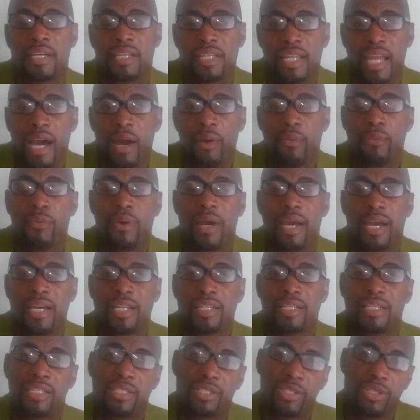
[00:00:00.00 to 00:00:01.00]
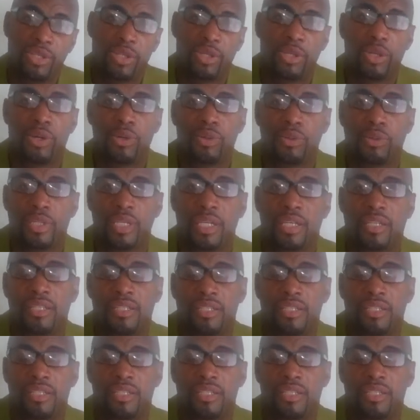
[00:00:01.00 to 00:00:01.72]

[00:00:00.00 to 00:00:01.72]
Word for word: that weight is unloaded.